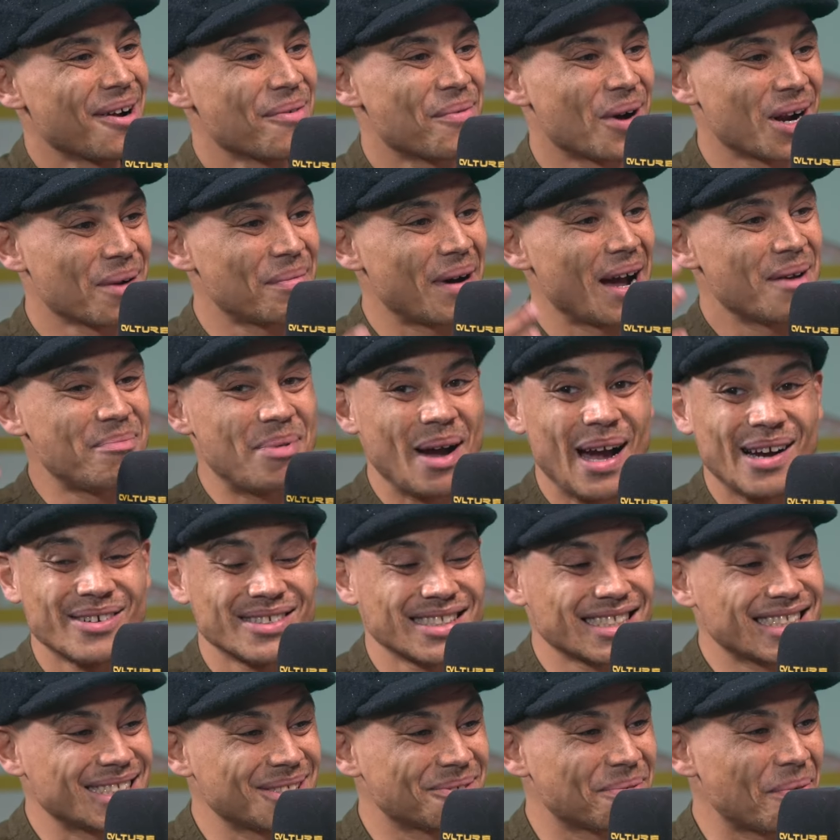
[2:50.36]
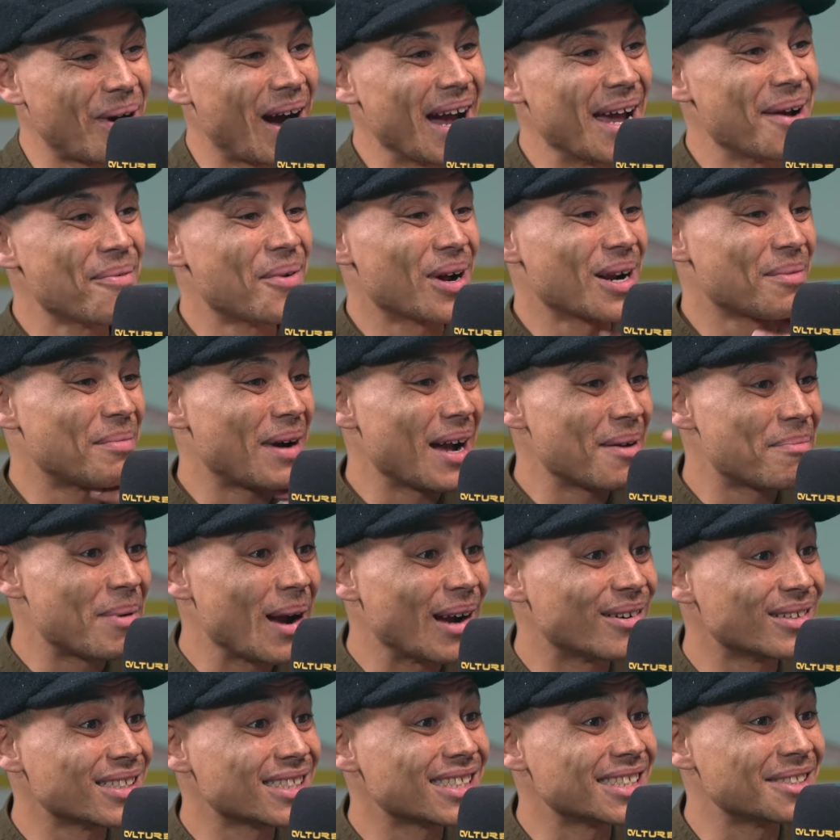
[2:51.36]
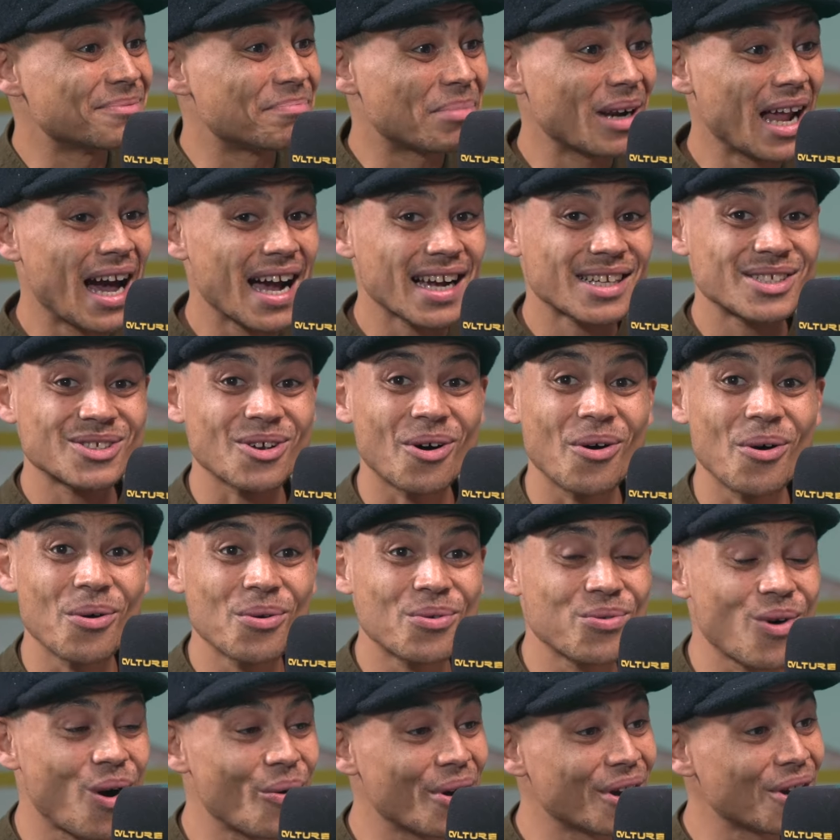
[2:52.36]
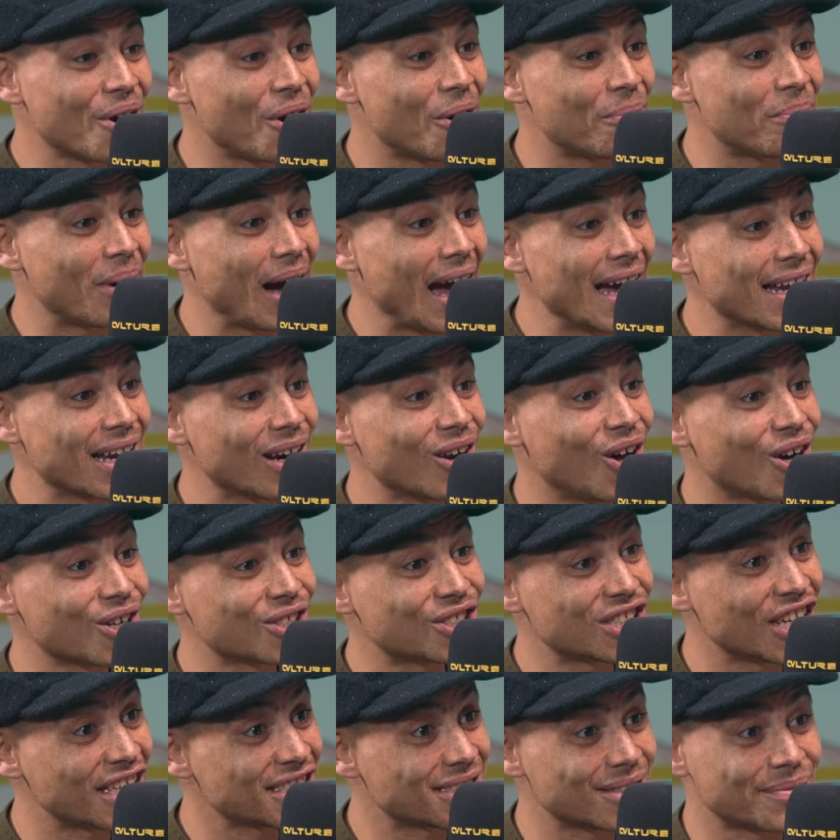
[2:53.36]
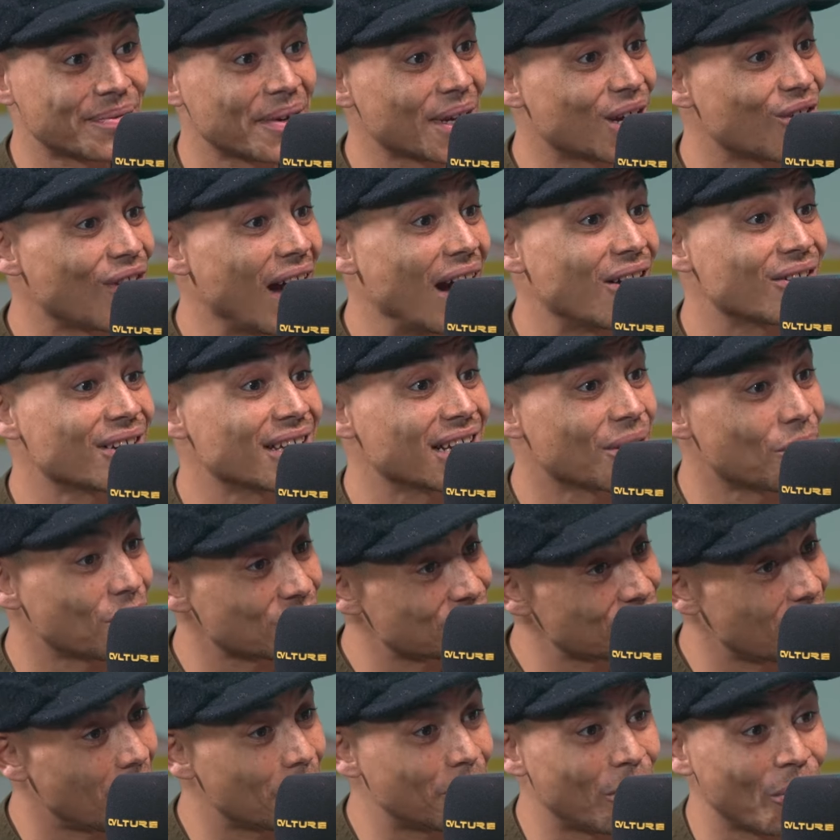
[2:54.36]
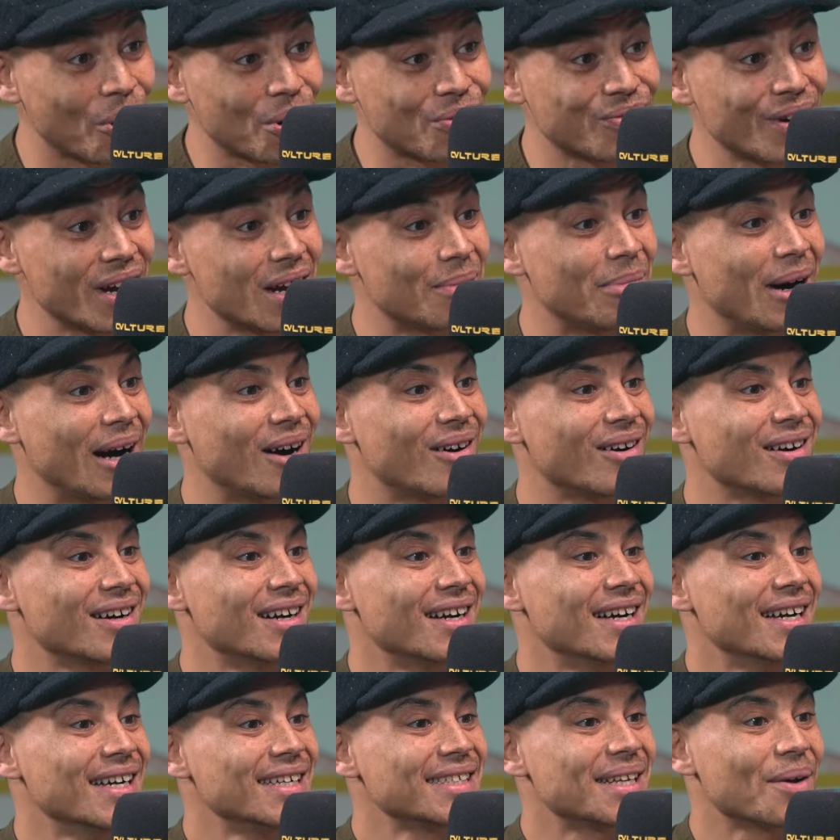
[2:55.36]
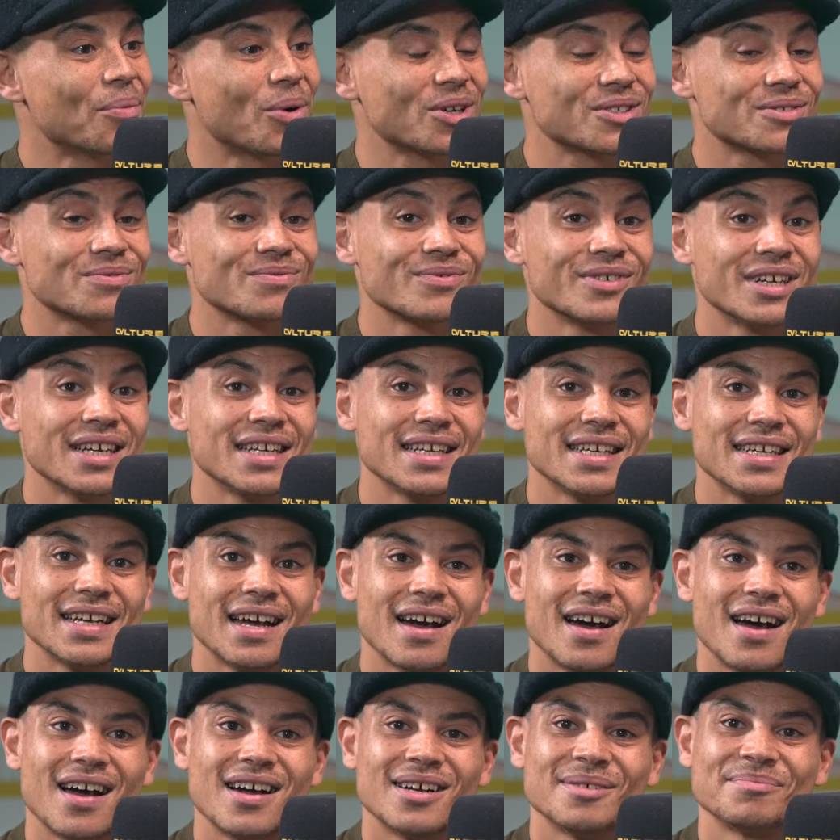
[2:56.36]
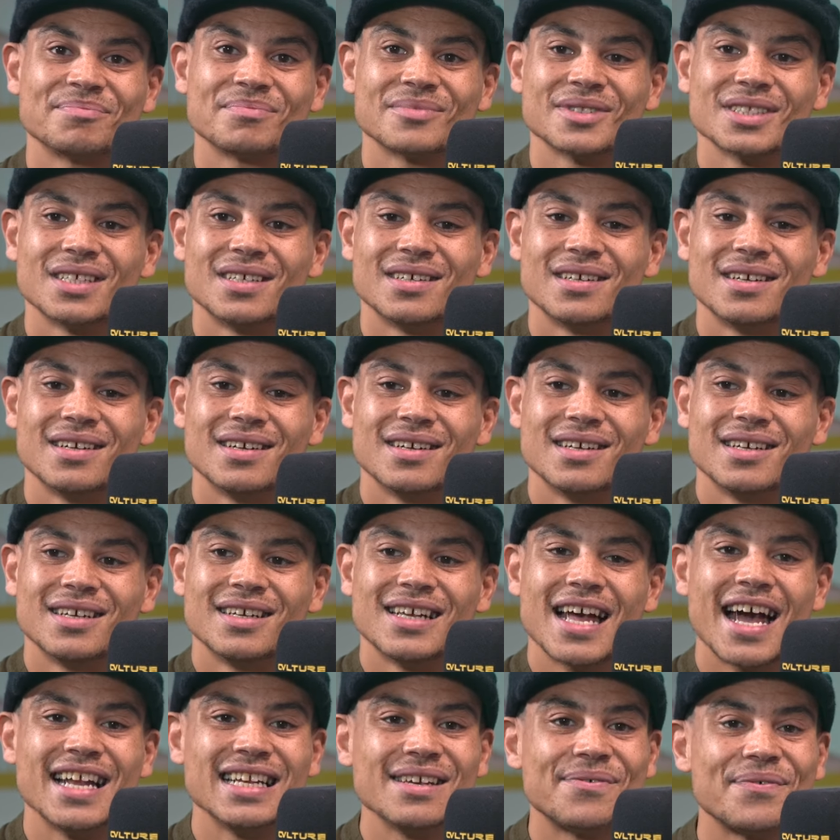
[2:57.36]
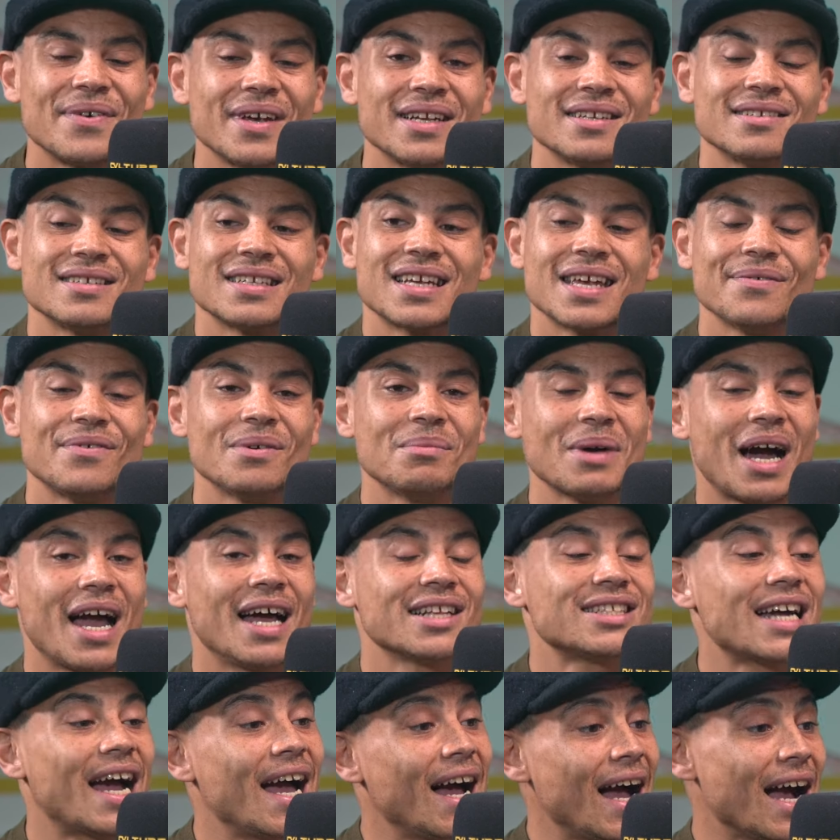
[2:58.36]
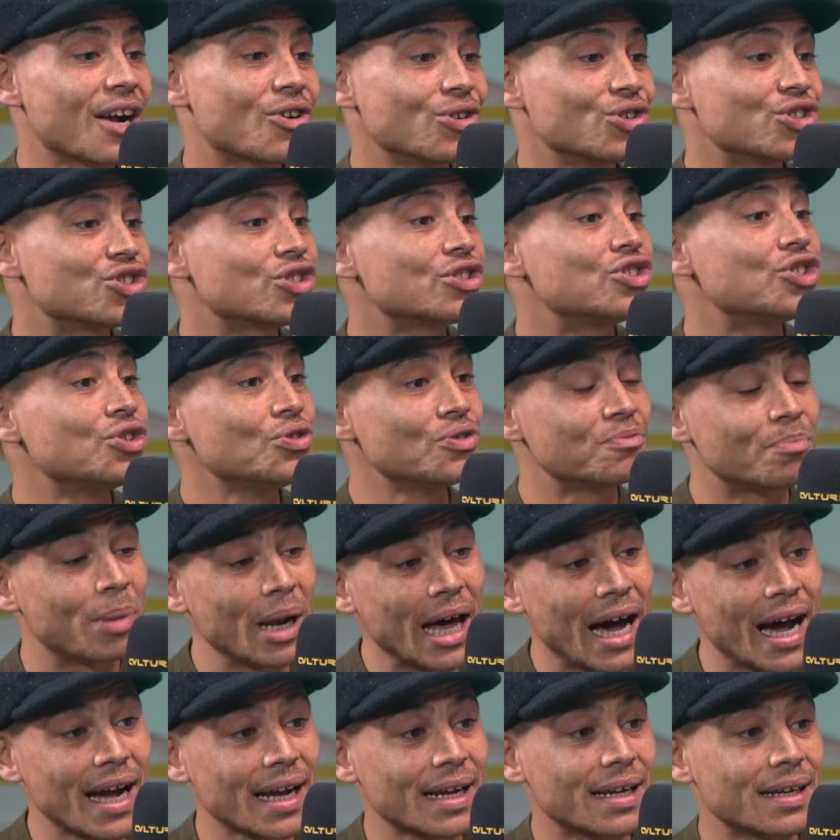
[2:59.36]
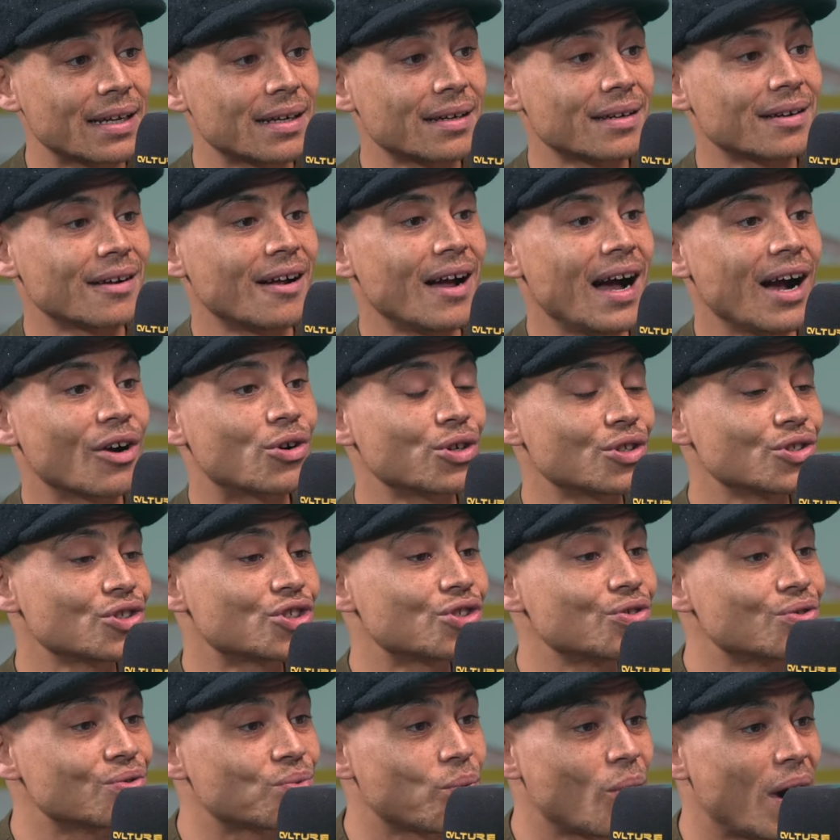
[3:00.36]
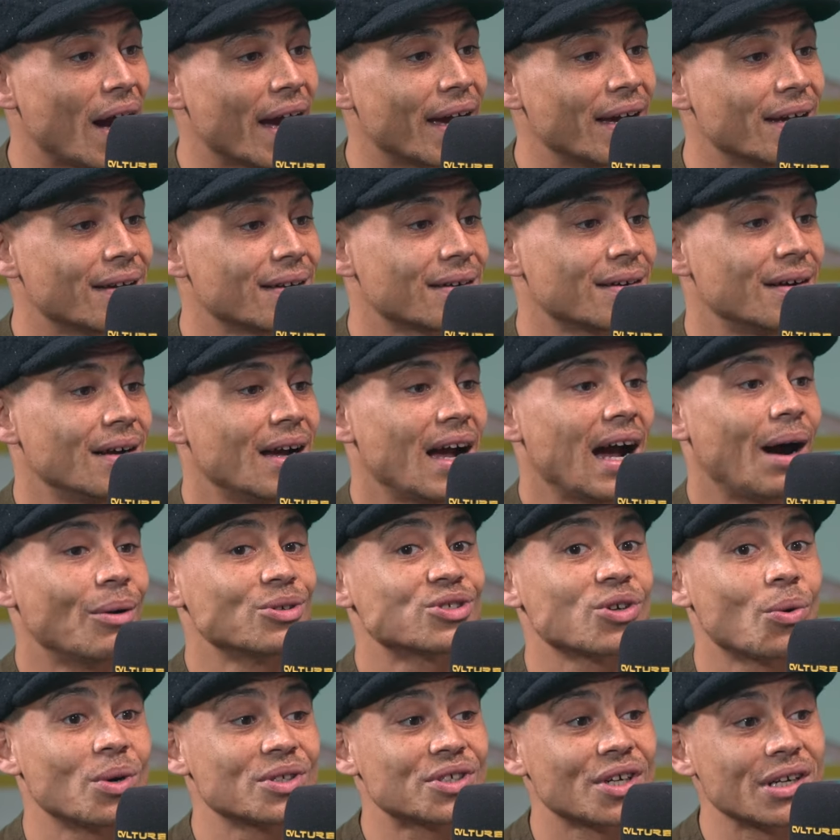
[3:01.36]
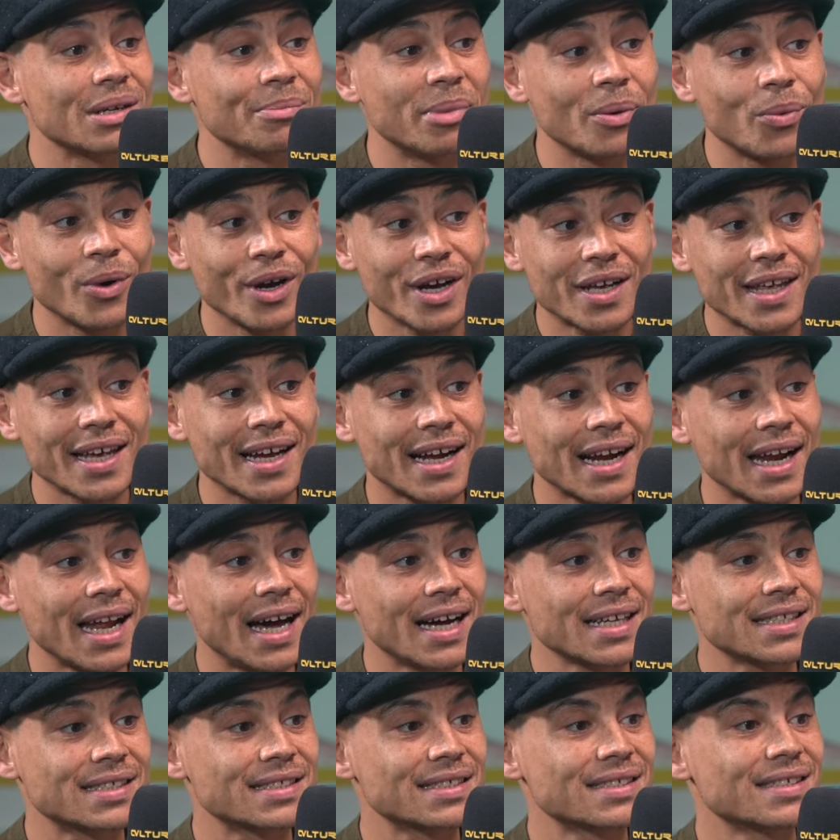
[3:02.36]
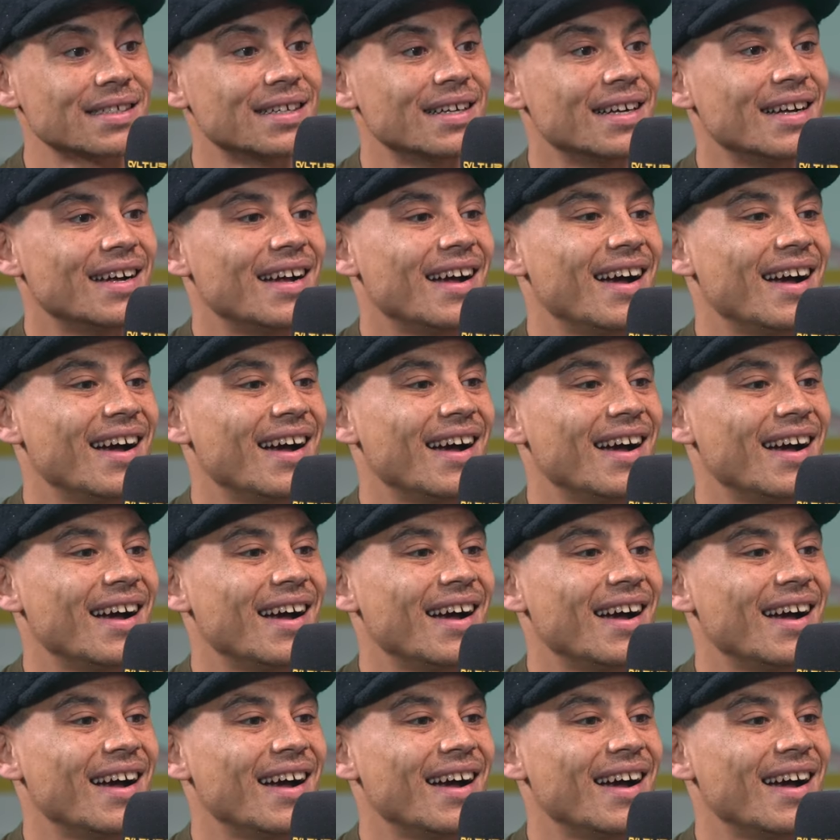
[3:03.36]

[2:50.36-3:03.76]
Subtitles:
one of my parents is white, one of my parents is black. So growing up, I had a lot of shit to figure out that there wasn't a book writ about. Yeah. There wasn't really anything given. I could choose black. Yeah. I couldn't choose white. Yeah. I was always going to be working class. Yeah.